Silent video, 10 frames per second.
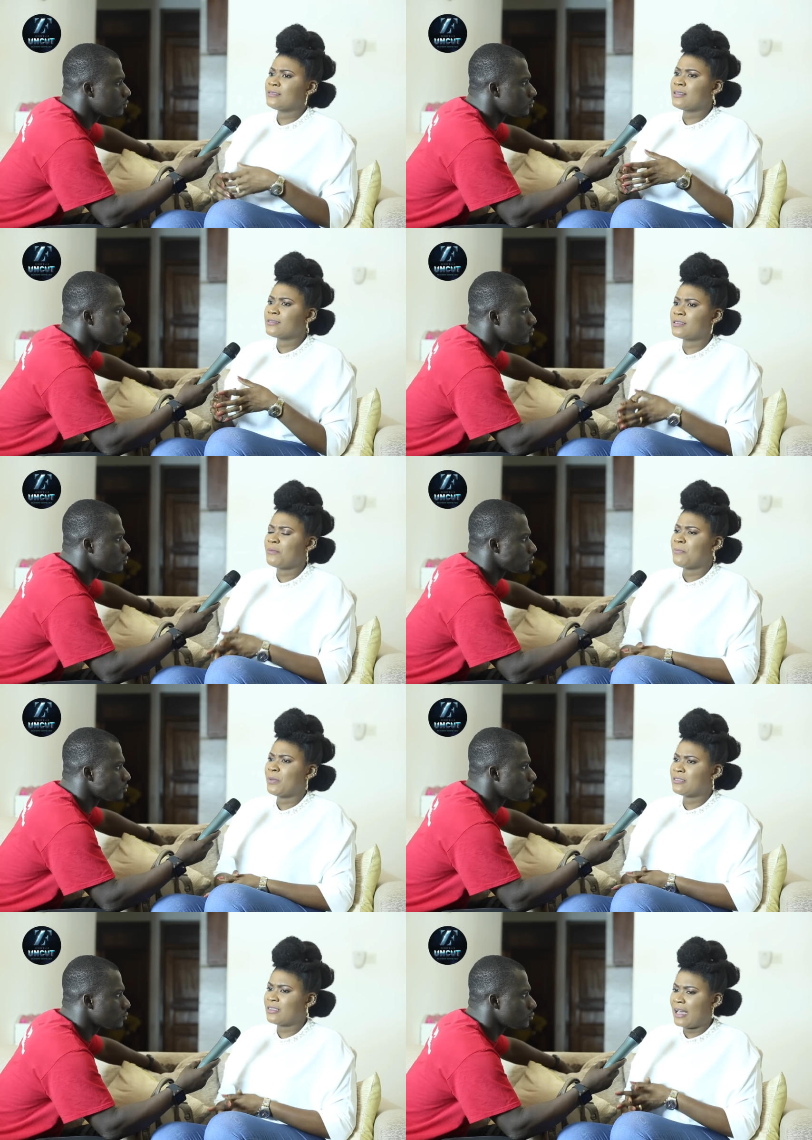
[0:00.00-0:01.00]
Speaker 1: as I say, me
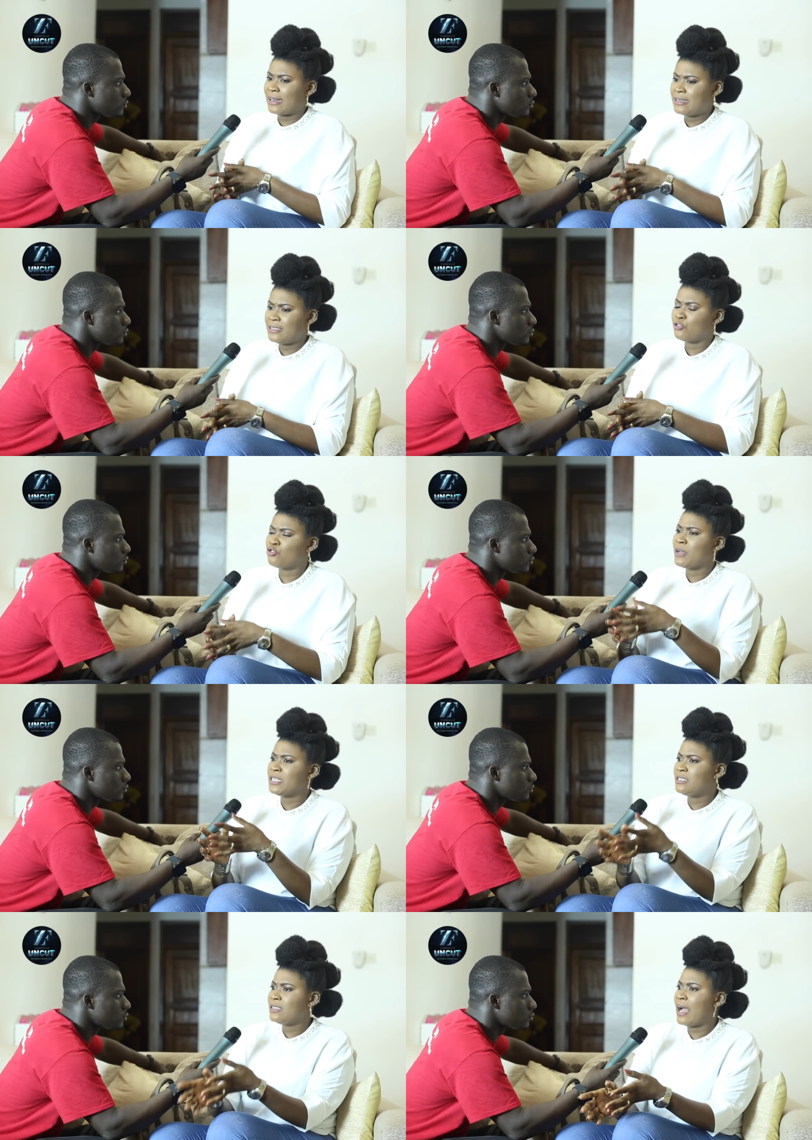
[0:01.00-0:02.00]
person at least you
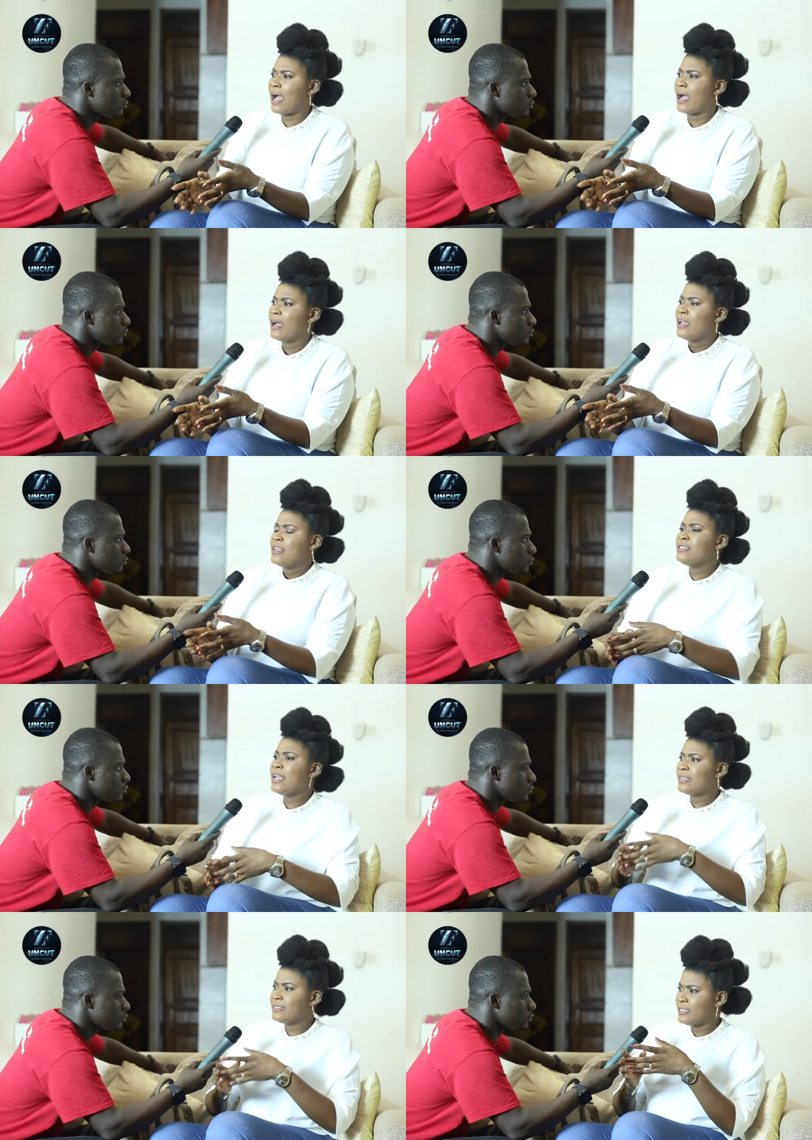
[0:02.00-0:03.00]
media,
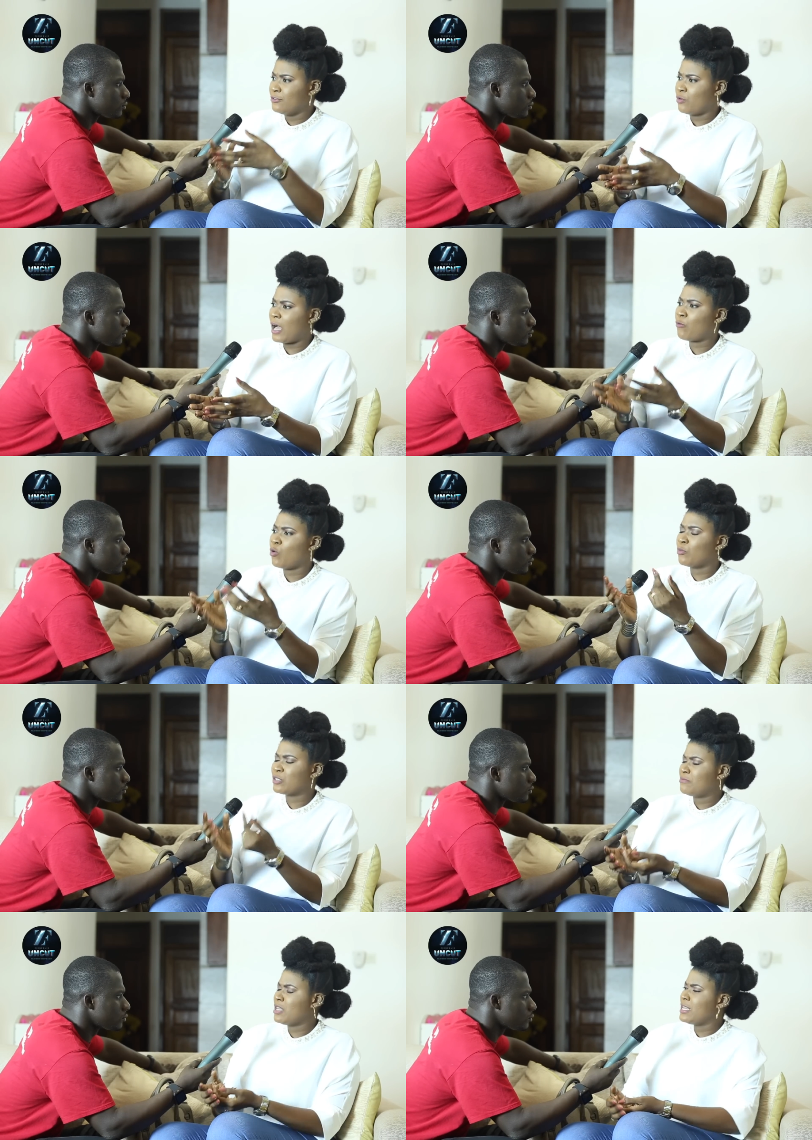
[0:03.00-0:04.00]
yeah, dino. I want
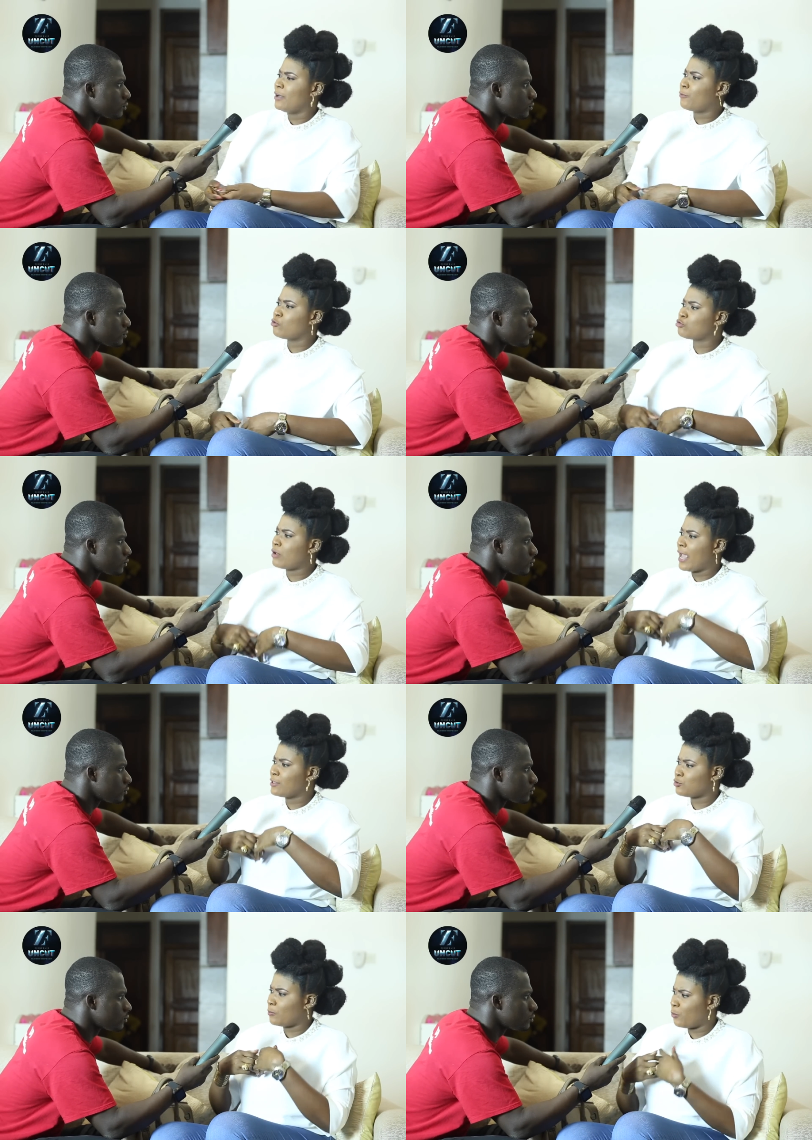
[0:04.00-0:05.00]
multimedia phone so
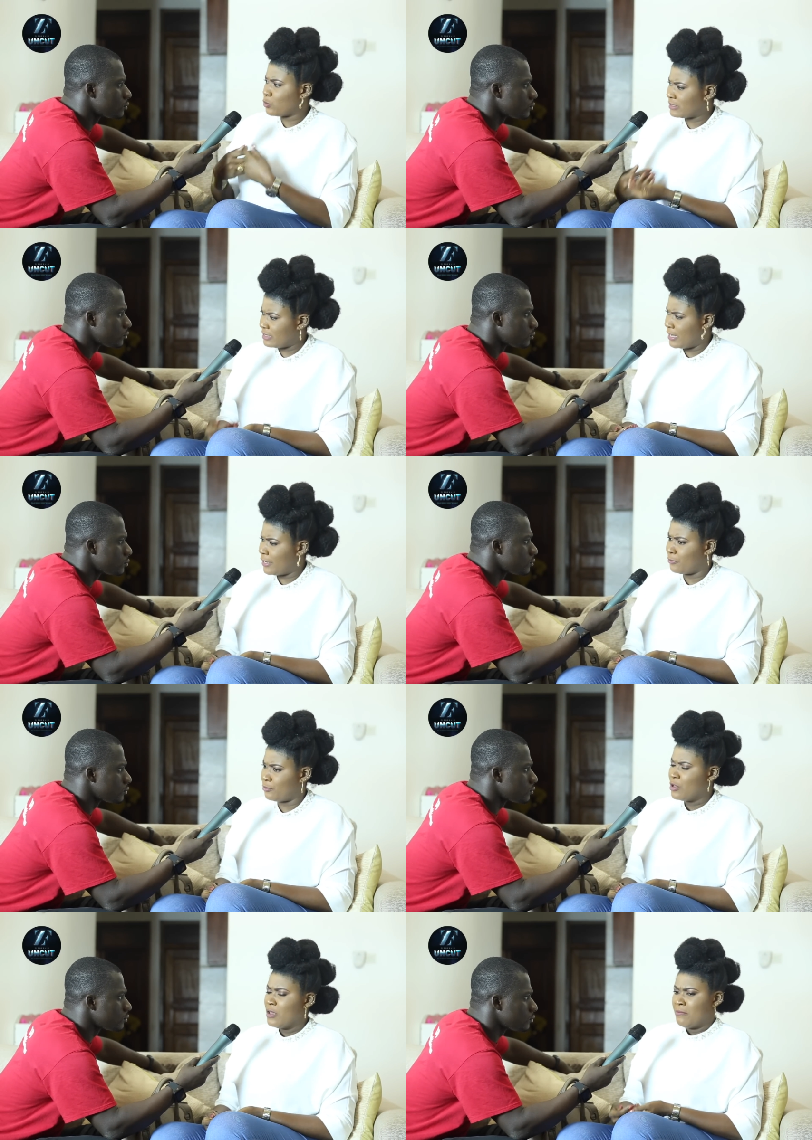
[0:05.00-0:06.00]
air supporting. Me
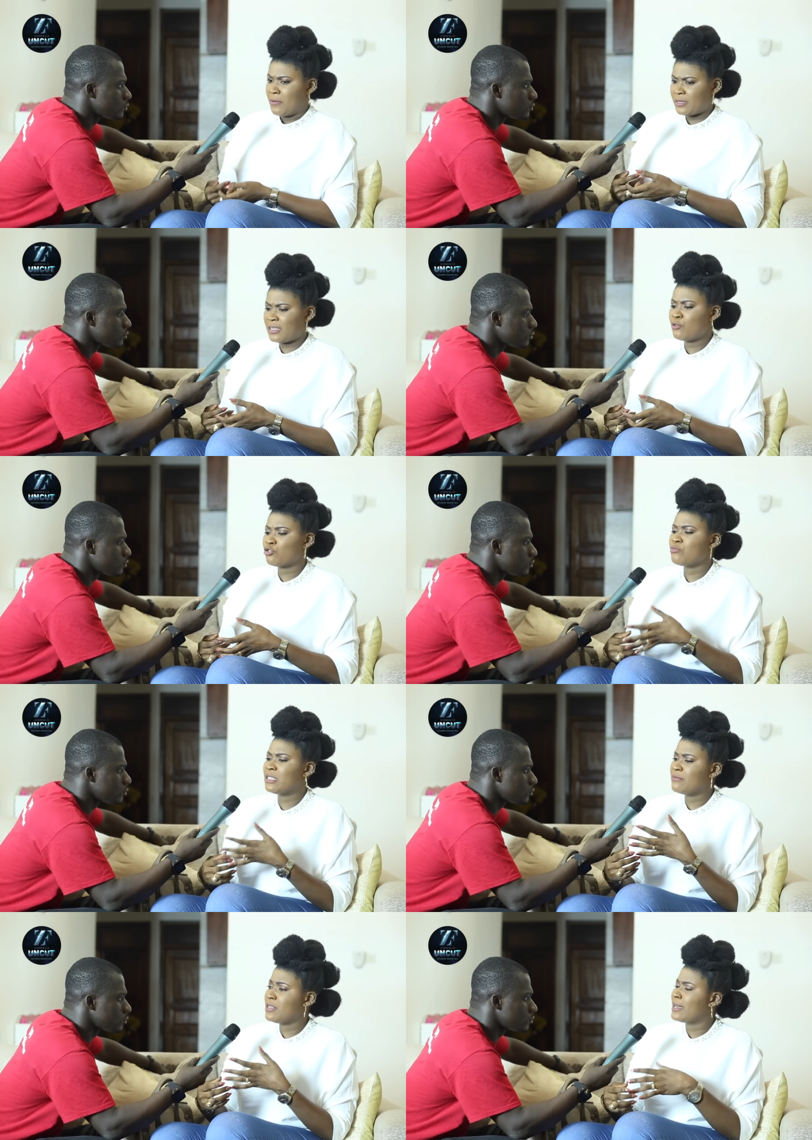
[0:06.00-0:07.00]
person me
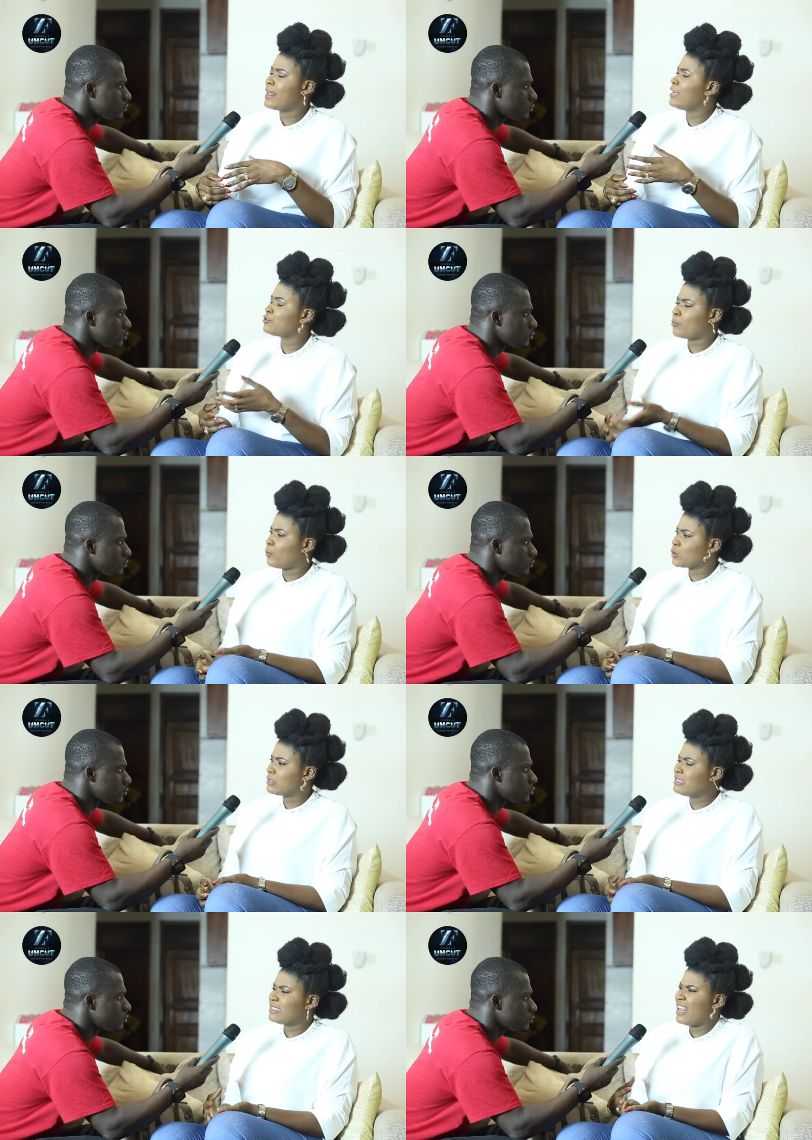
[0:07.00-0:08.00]
submit me the air
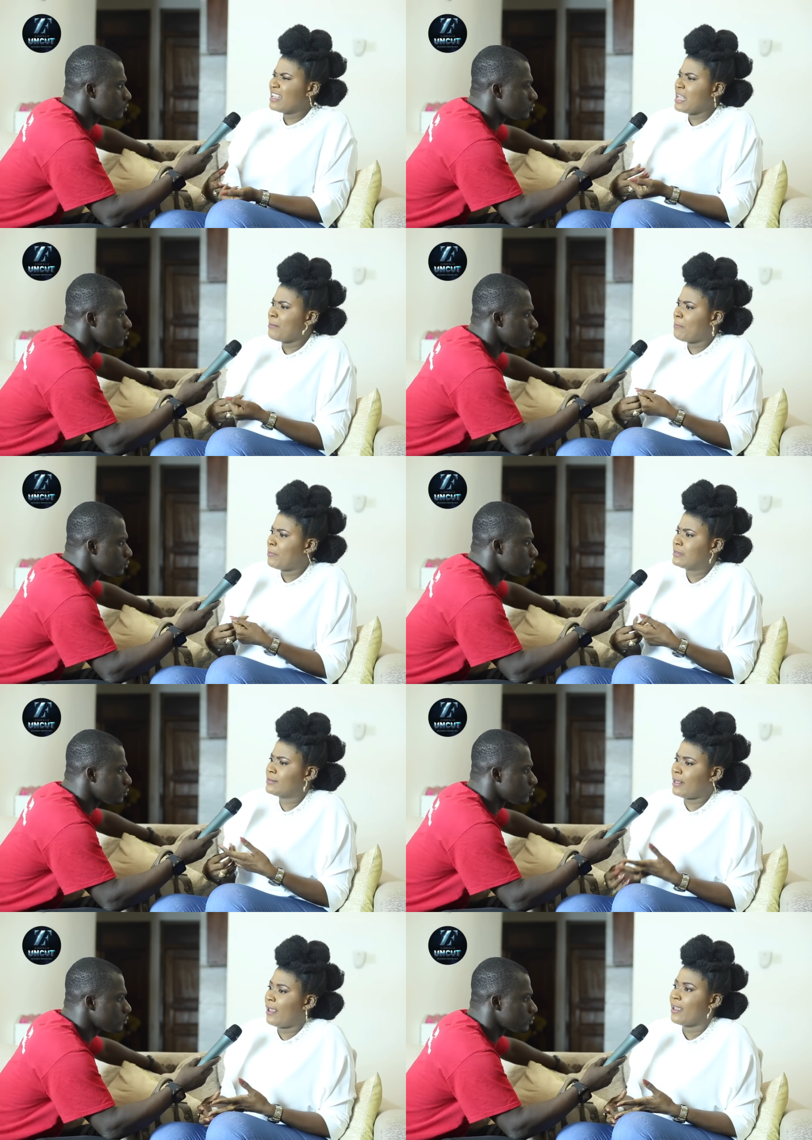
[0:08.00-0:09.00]
supporting. Then me
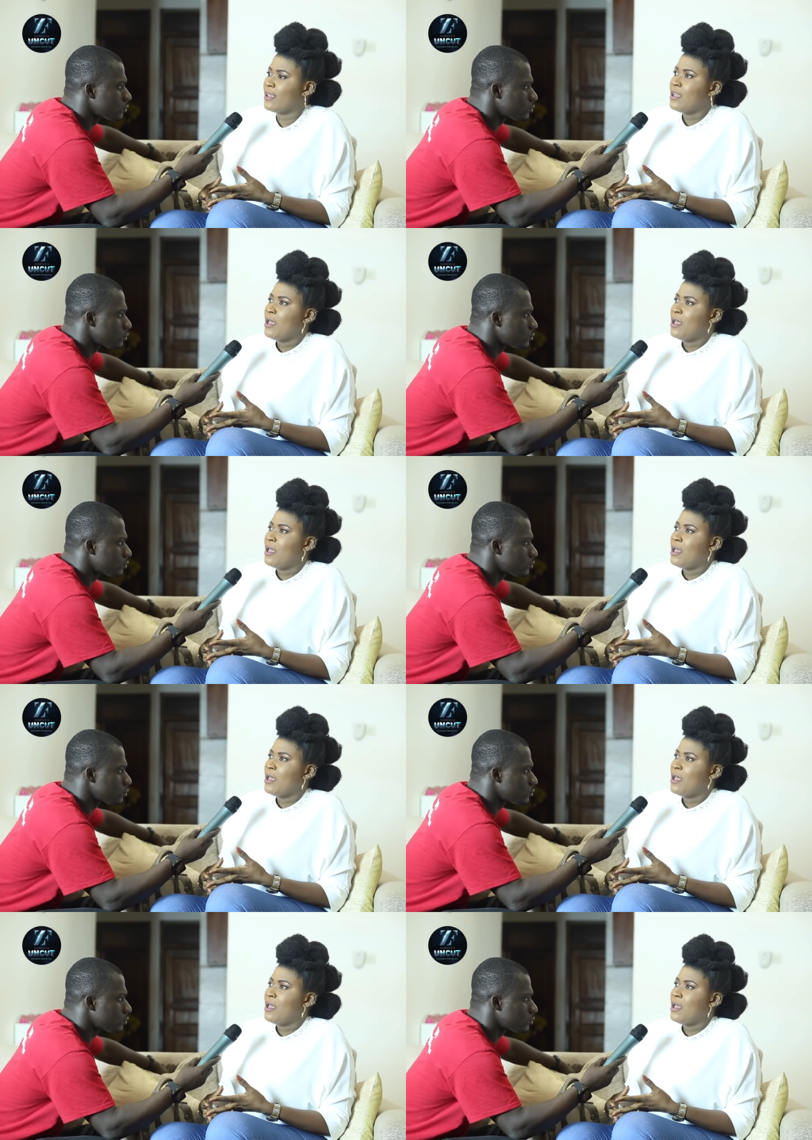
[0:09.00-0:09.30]
person